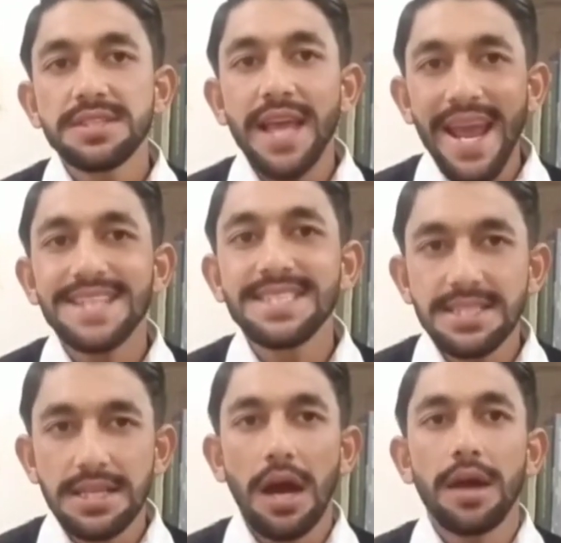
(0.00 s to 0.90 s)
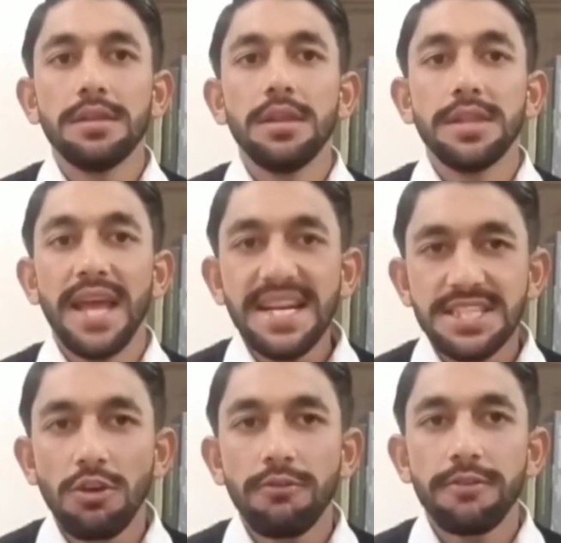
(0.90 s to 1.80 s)
acts, or the
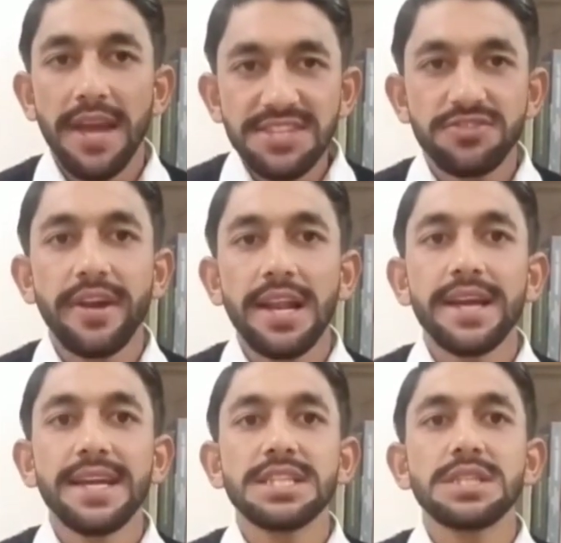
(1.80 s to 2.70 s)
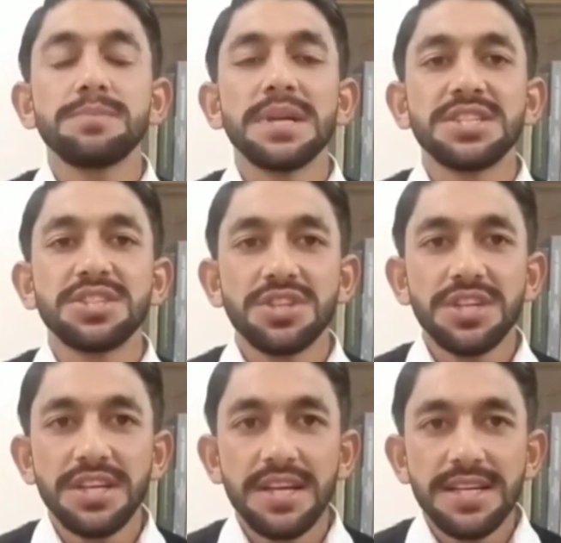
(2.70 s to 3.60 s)
acts of Israel against
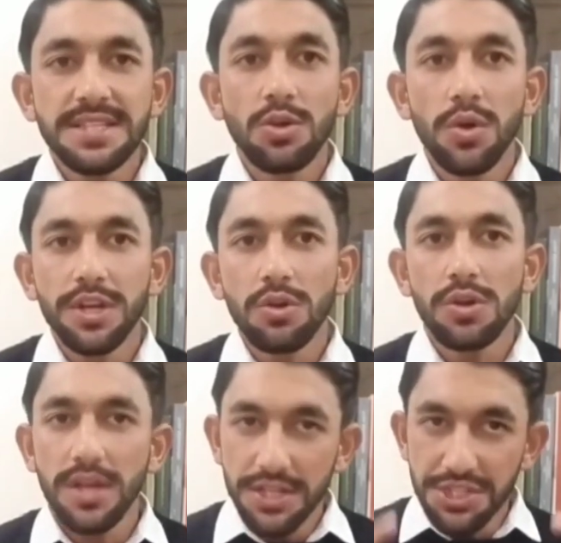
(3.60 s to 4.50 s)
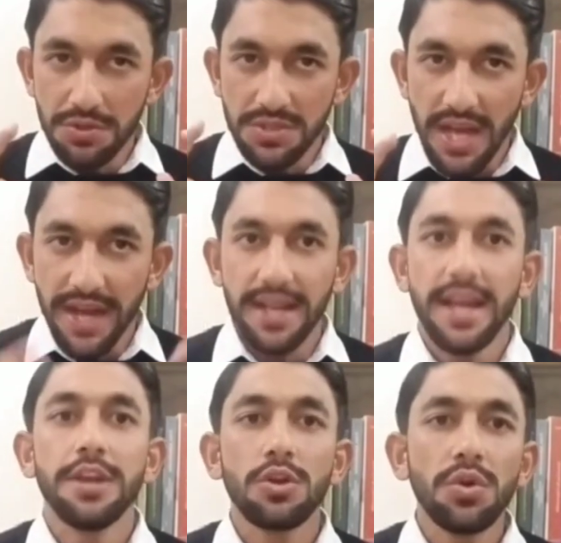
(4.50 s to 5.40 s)
Palestinian is quote unquote genocide,
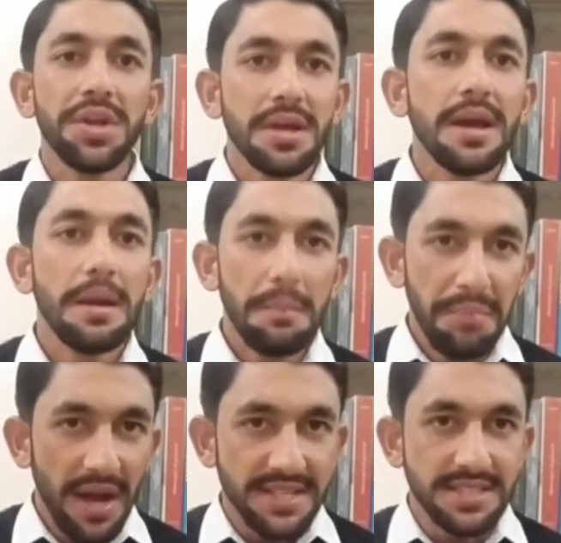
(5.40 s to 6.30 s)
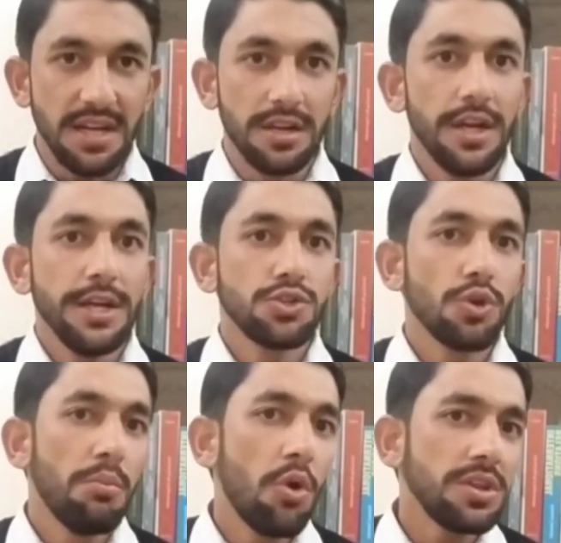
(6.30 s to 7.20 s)
including Pakistan. So
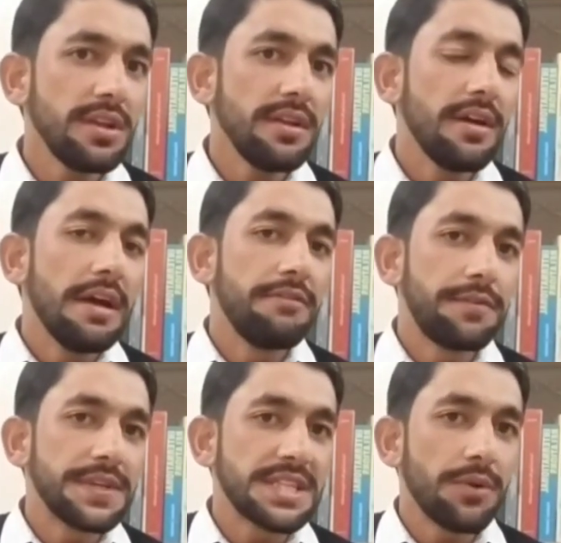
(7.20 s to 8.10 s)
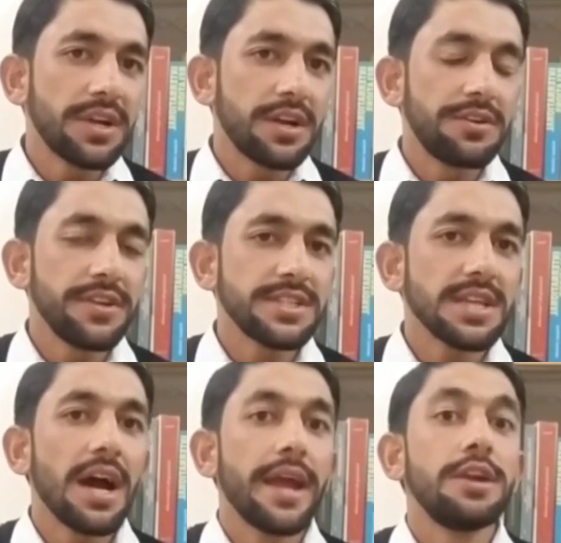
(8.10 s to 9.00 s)
more than 57 countries
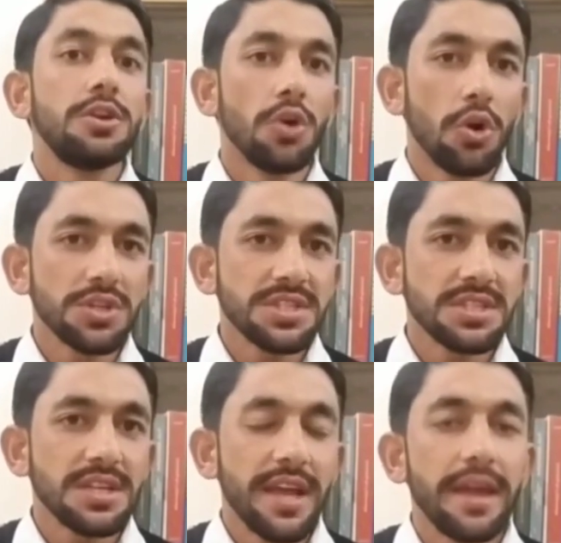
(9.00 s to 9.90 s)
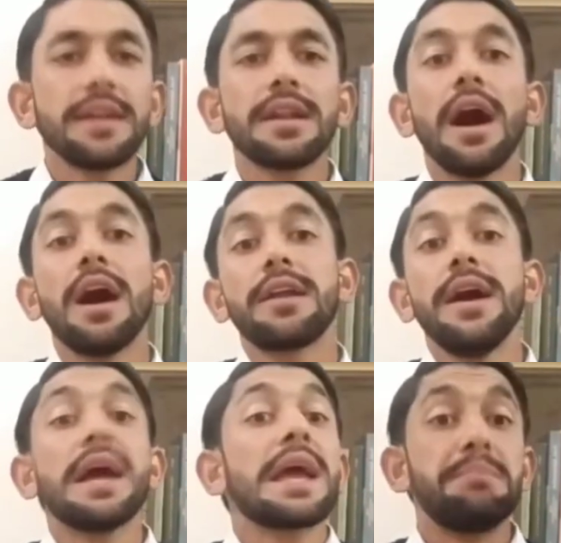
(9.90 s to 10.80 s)
endorsed and are
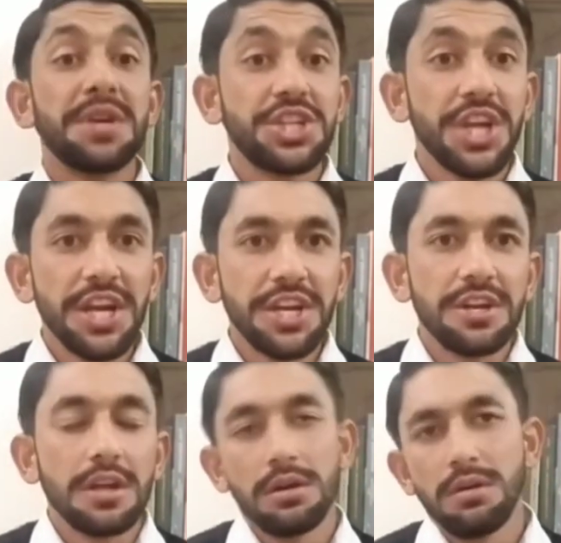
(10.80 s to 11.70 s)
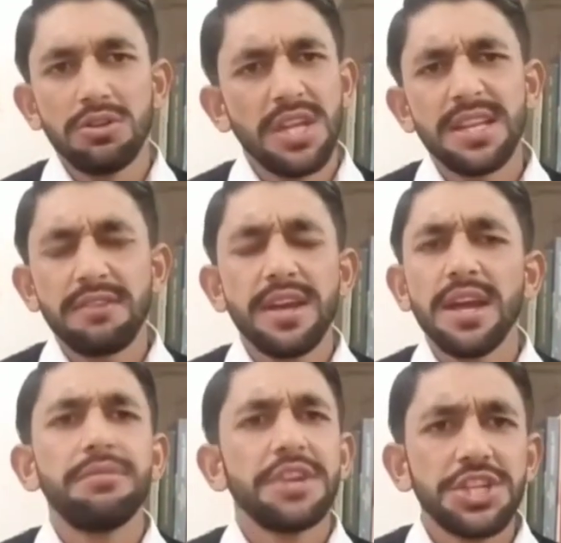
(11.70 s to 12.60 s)
appreciated, on the other way,
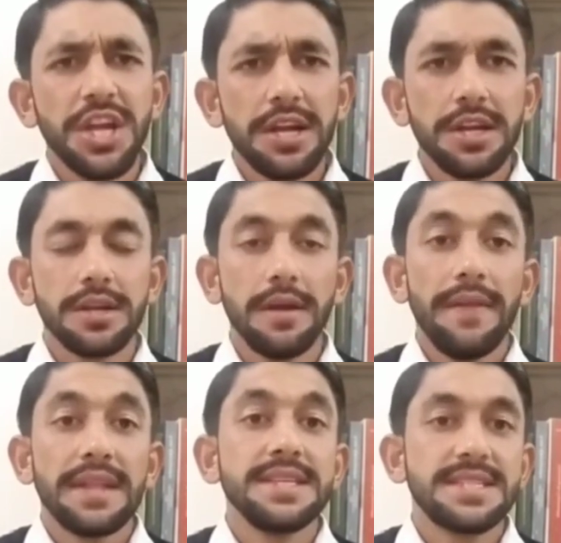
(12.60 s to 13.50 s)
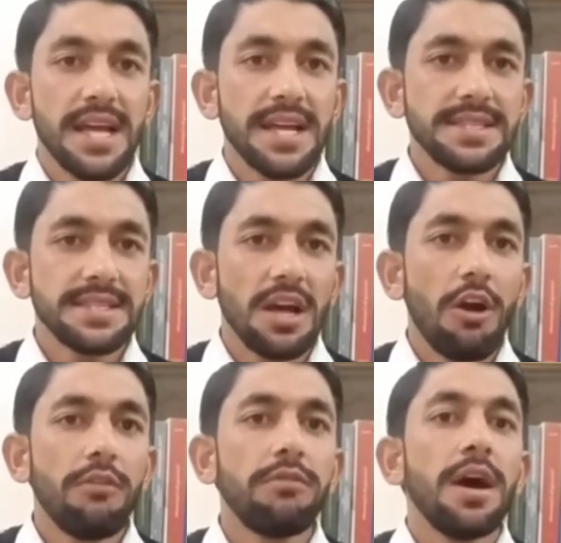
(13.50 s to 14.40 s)
appreciated the stance
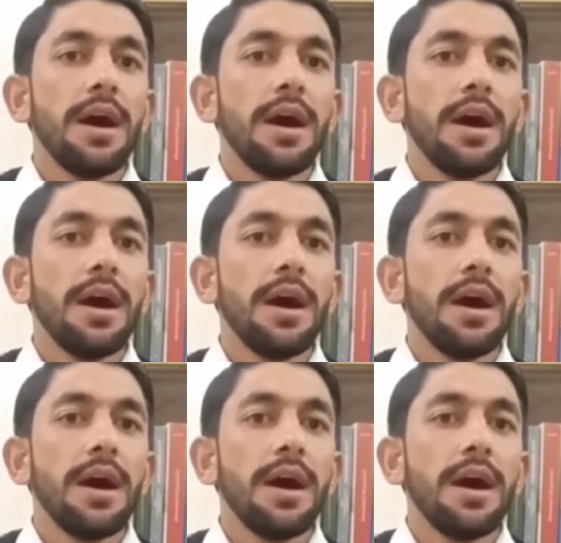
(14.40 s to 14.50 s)
of